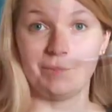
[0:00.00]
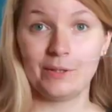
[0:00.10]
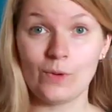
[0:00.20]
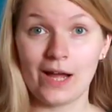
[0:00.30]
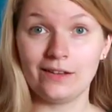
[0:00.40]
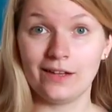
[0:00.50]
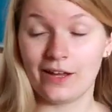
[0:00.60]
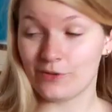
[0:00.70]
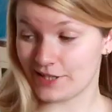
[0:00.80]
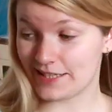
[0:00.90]
Meanwhile,
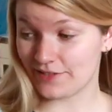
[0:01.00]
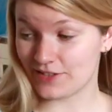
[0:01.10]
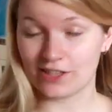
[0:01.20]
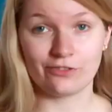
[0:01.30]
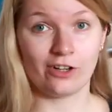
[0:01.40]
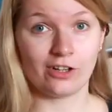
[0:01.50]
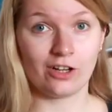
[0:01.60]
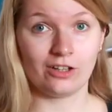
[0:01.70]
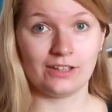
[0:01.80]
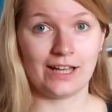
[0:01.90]
I received a phone
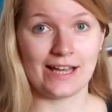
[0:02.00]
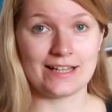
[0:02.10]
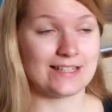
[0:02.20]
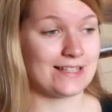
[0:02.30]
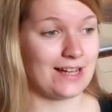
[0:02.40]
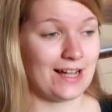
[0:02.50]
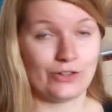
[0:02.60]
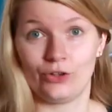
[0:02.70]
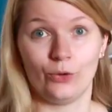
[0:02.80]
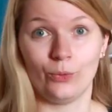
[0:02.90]
call and I
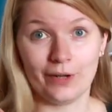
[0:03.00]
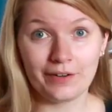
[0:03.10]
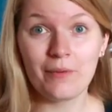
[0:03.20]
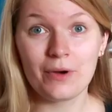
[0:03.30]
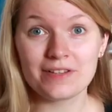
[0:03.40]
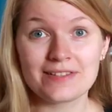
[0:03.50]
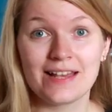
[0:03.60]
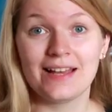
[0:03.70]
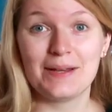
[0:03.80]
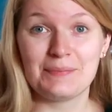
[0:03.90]
don't know where I was,
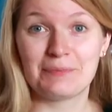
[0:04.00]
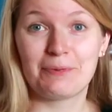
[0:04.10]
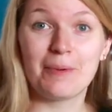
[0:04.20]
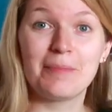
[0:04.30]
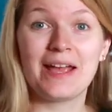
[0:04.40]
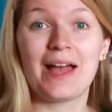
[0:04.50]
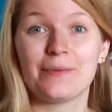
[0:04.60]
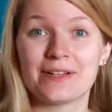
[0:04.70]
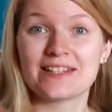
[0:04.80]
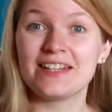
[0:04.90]
but probably I
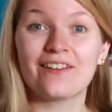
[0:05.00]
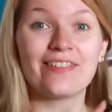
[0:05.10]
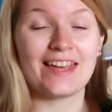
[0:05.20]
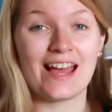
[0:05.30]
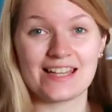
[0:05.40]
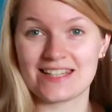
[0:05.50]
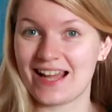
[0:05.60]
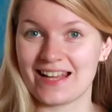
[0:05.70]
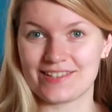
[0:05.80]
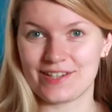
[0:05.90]
was near the end
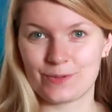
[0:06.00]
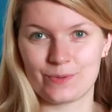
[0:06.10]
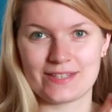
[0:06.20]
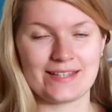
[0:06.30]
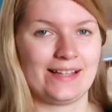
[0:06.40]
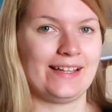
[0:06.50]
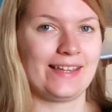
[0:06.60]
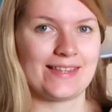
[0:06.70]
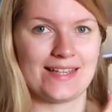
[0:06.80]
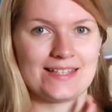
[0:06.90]
and just was
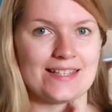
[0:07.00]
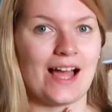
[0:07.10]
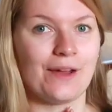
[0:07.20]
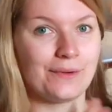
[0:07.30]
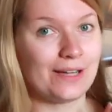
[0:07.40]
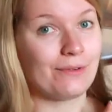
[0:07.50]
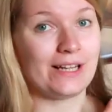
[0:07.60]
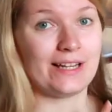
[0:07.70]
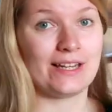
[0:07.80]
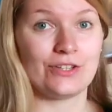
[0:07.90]
telling that I really,
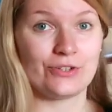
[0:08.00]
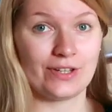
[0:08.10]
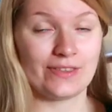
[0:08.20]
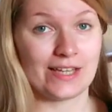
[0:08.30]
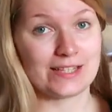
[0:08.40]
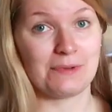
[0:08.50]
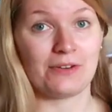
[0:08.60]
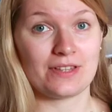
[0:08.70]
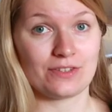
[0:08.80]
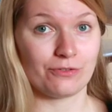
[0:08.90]
really enjoyed the
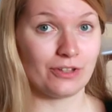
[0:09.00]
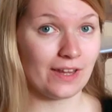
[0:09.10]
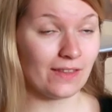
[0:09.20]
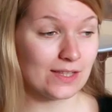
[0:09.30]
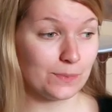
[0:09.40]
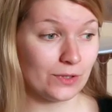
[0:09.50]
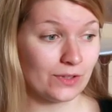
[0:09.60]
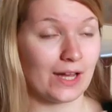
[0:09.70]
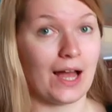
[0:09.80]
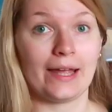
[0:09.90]
experience of reading this
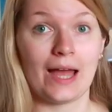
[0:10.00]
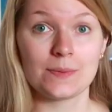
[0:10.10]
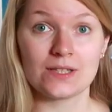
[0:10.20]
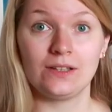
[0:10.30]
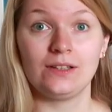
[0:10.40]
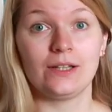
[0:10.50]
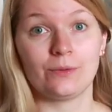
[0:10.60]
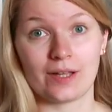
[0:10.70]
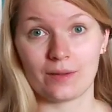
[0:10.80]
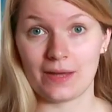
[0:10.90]
book. I absolutely
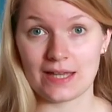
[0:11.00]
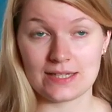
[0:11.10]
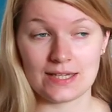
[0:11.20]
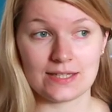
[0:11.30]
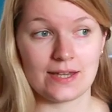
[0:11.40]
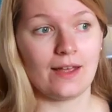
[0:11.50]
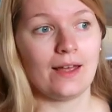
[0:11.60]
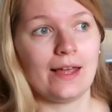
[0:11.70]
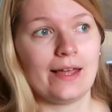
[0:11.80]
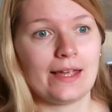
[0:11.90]
recommend it.
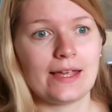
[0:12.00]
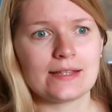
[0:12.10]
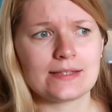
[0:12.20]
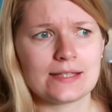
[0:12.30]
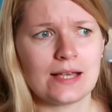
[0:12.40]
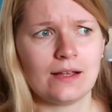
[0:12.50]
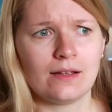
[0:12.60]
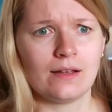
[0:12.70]
It's